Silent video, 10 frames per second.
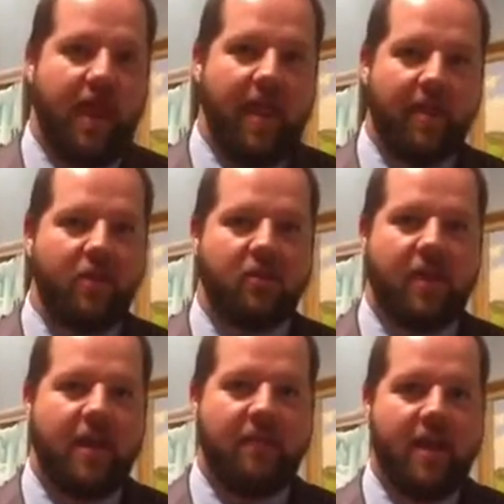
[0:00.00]
and looked
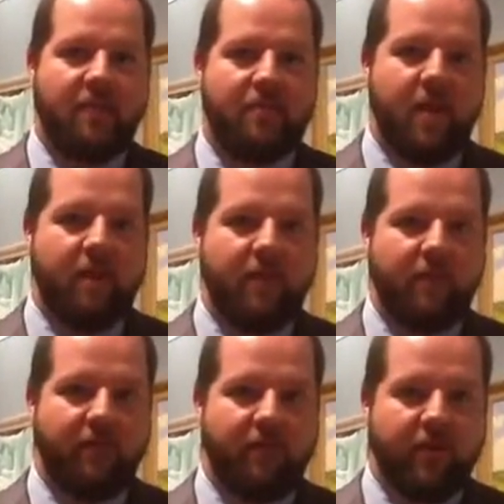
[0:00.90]
at the aspect
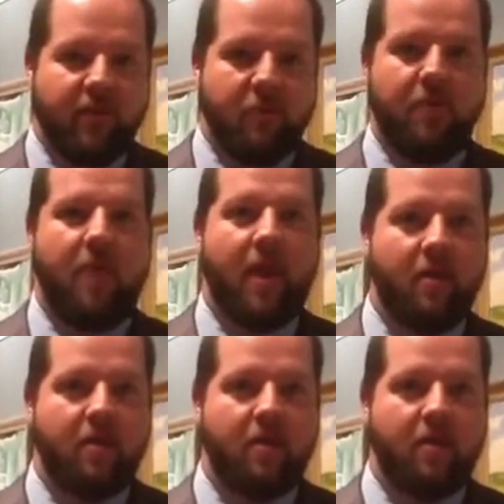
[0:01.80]
of we made